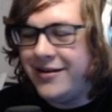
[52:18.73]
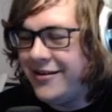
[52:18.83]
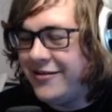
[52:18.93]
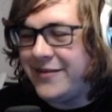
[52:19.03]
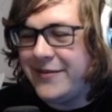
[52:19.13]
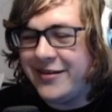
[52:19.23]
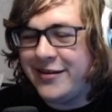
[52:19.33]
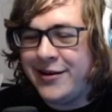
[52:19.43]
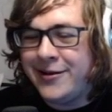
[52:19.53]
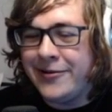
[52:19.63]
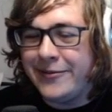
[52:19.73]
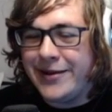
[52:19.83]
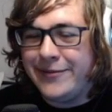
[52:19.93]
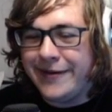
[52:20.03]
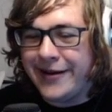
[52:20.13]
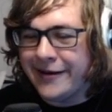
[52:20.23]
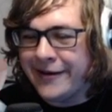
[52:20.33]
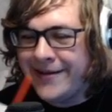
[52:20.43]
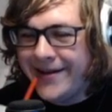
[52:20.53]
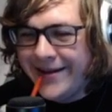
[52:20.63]
She must go, her people need
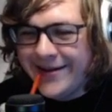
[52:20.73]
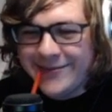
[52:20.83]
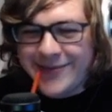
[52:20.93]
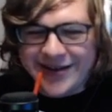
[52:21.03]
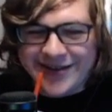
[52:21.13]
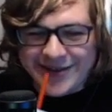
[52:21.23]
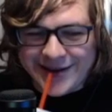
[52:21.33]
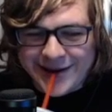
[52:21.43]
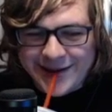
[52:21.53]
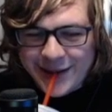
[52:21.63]
her, basically.